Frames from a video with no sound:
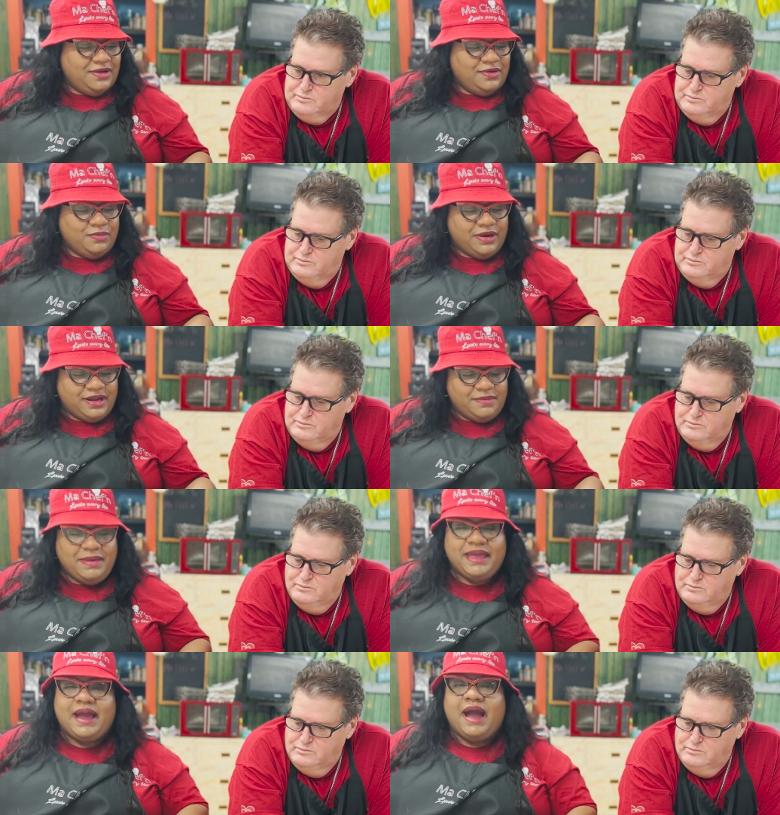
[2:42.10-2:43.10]
Speaker 1: we're going to
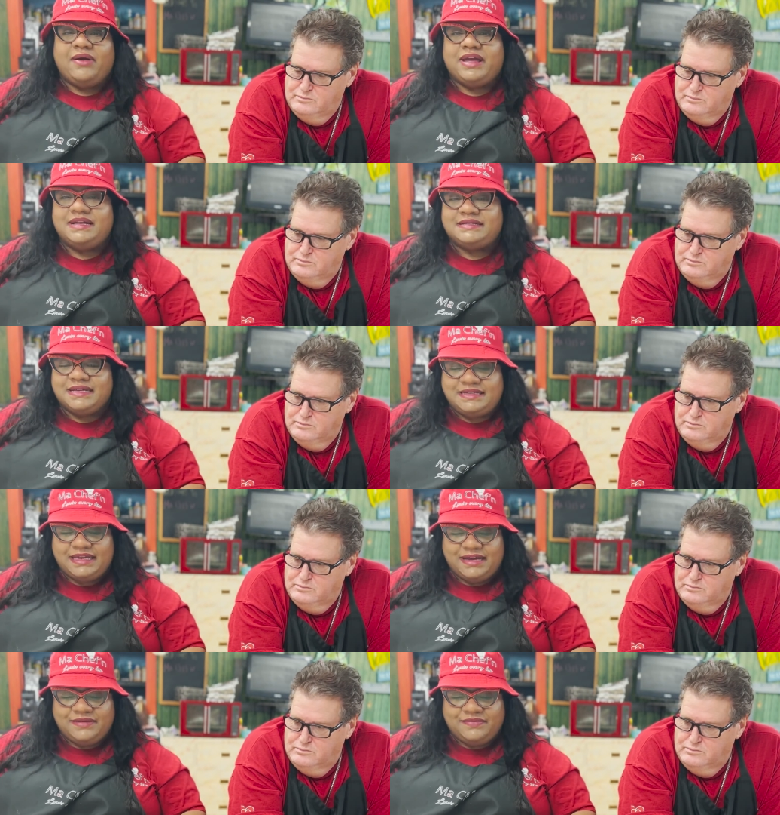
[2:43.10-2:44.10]
make our
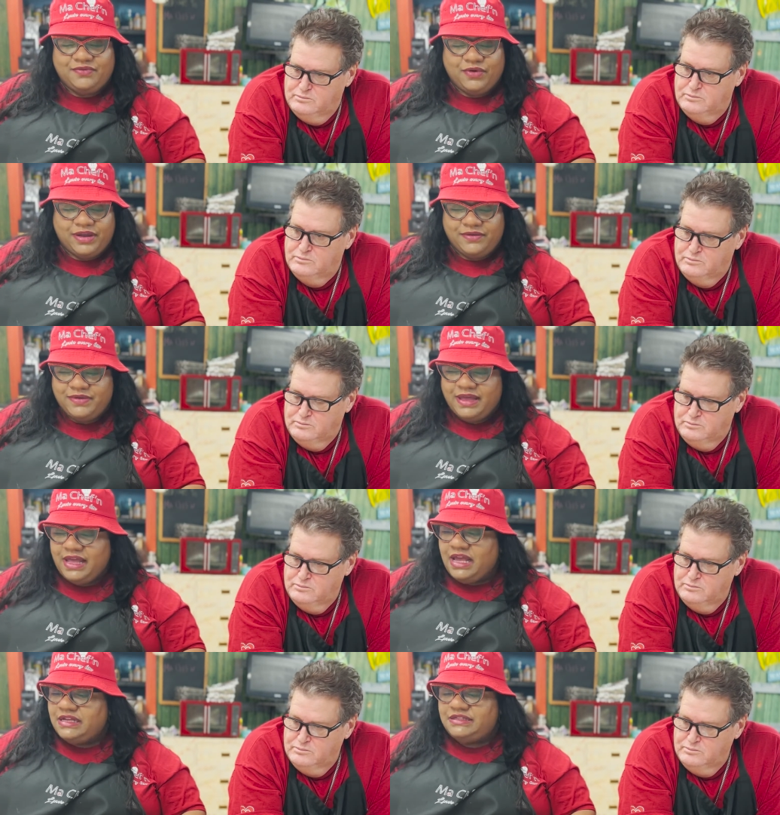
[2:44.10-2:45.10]
quesadilla for mm -hmm. you. Mm-hmm.
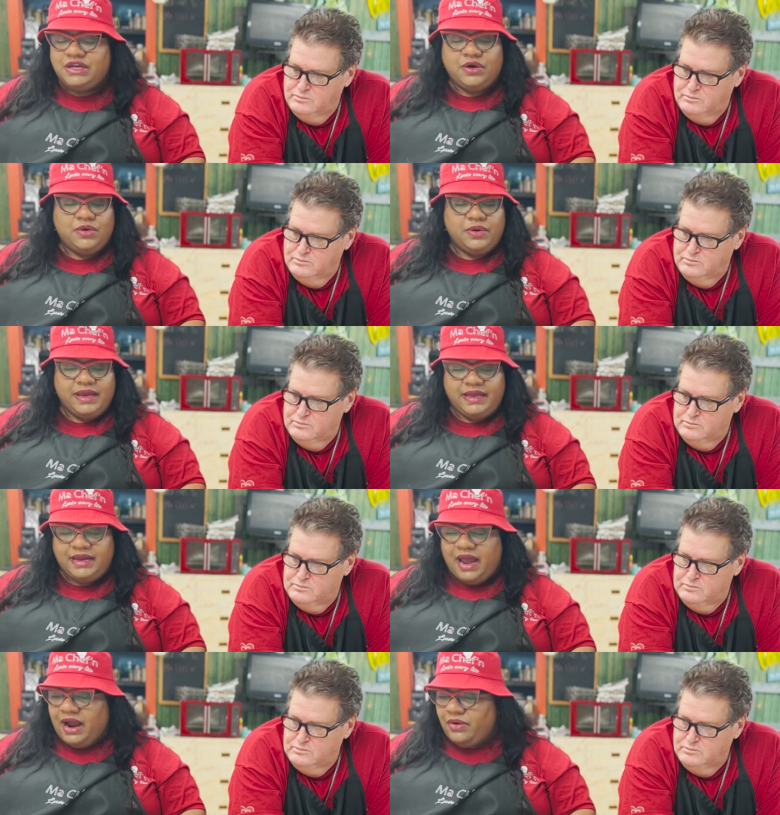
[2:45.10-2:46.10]
So in
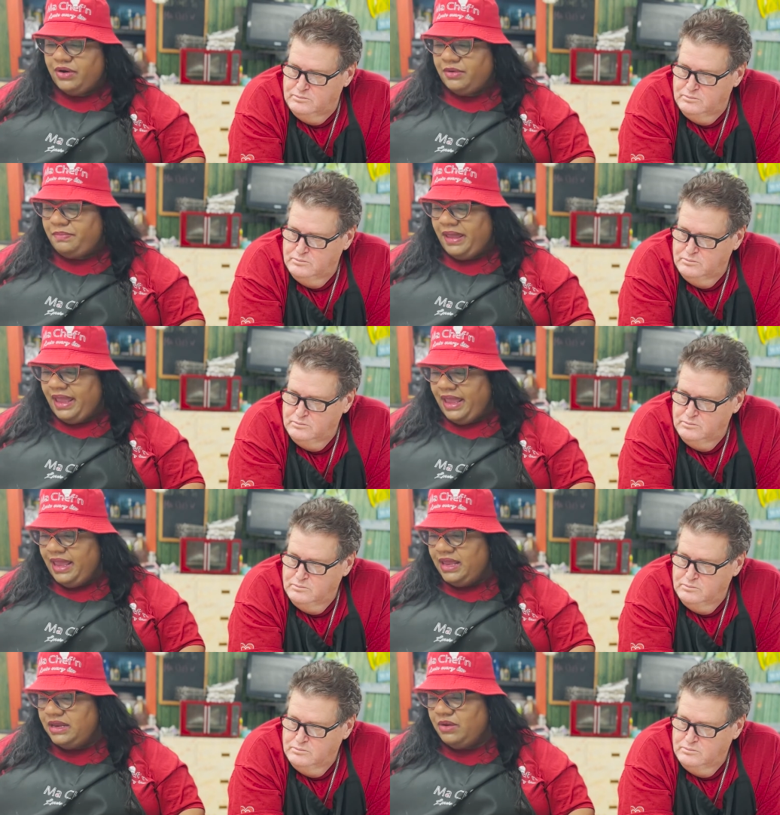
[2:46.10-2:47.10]
our
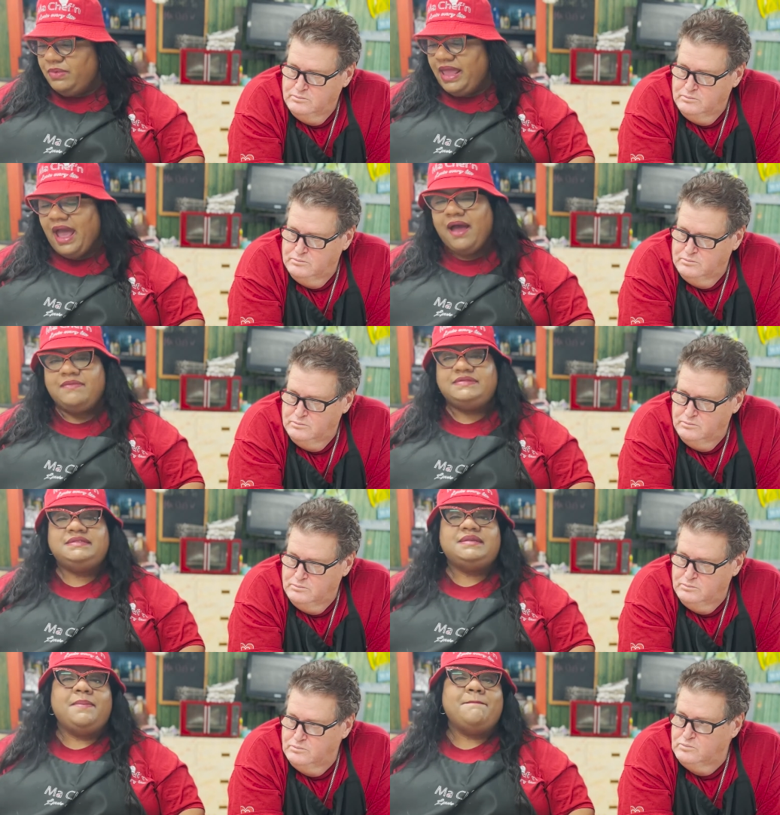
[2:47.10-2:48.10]
pan, we have
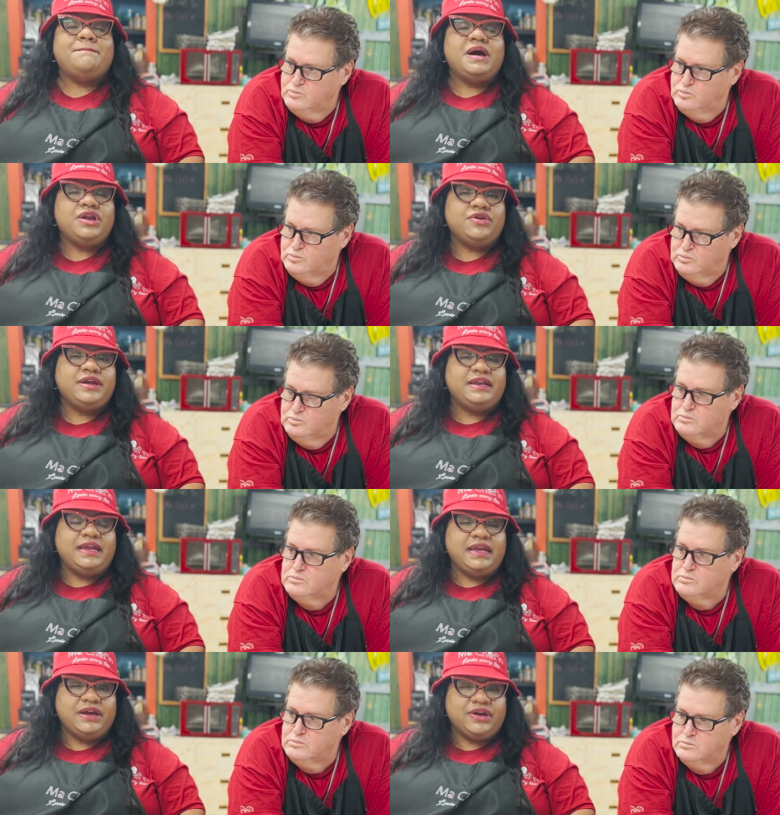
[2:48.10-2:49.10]
some butter in
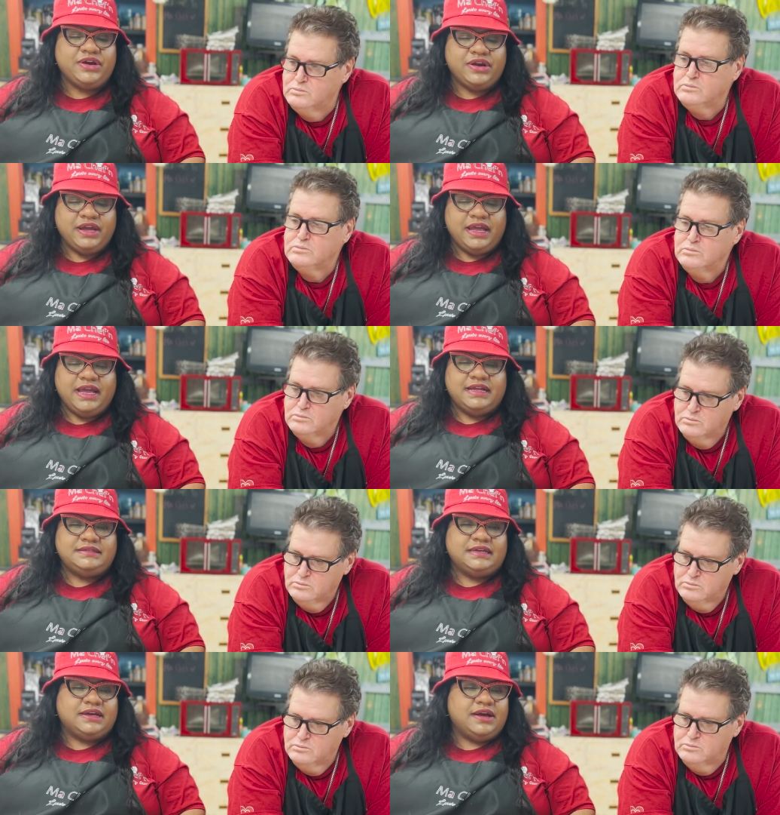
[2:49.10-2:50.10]
here
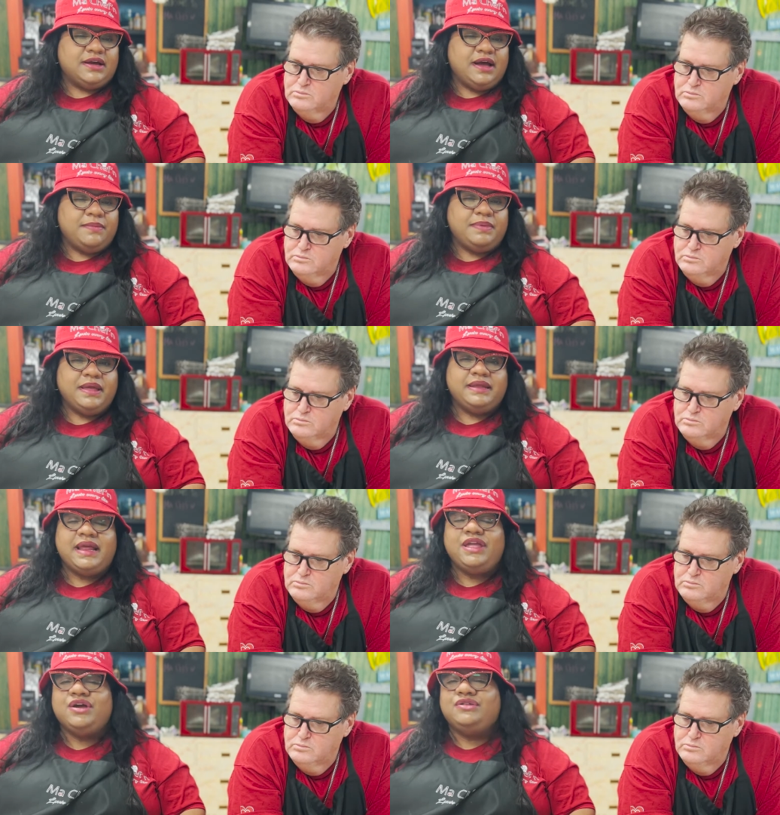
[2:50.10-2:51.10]
to cook up. Now
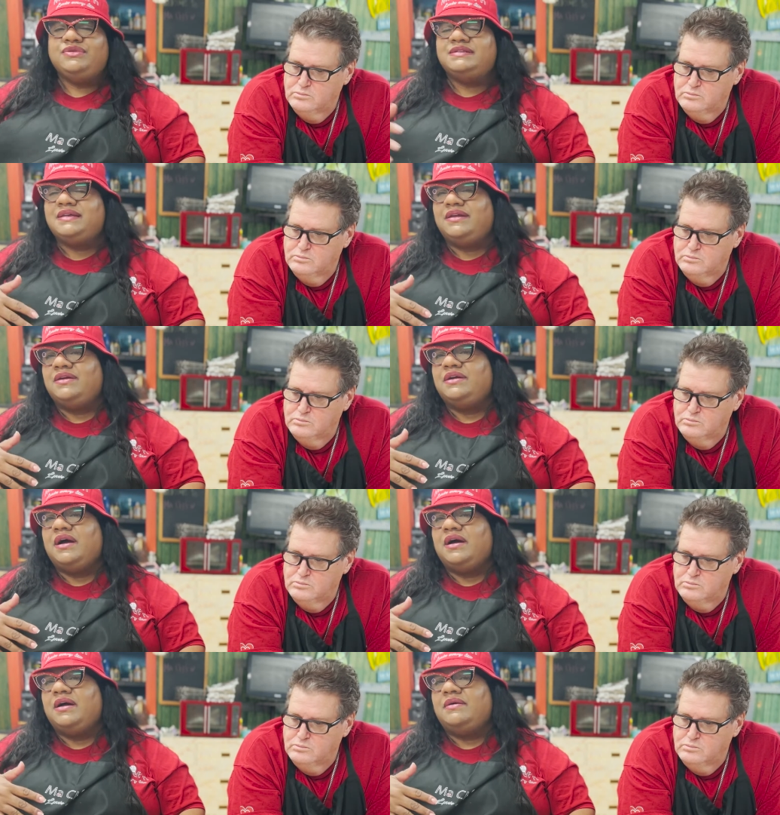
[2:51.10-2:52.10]
you could do this on a,
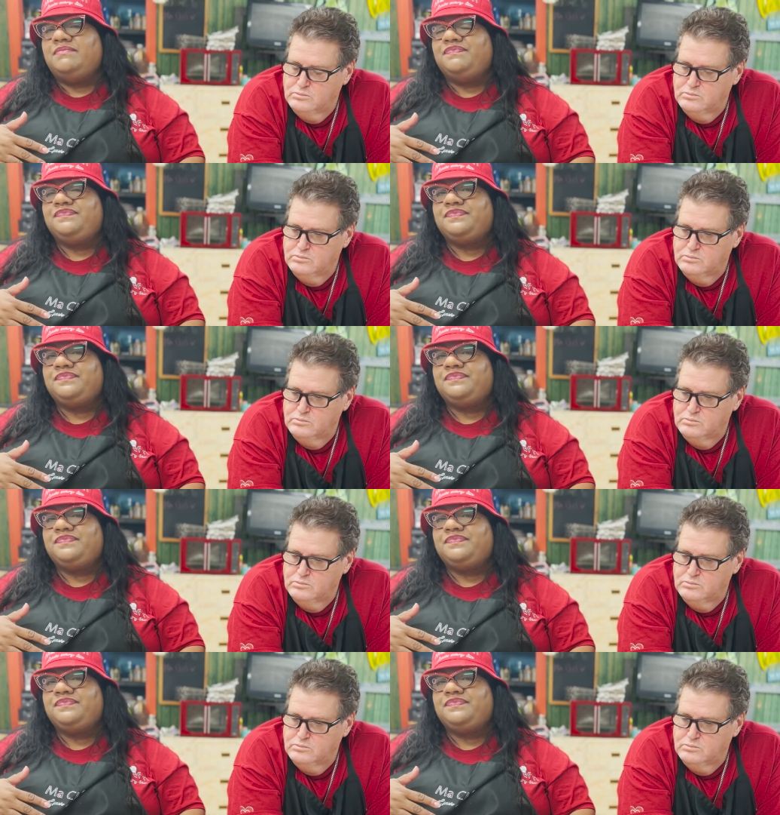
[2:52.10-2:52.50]
um,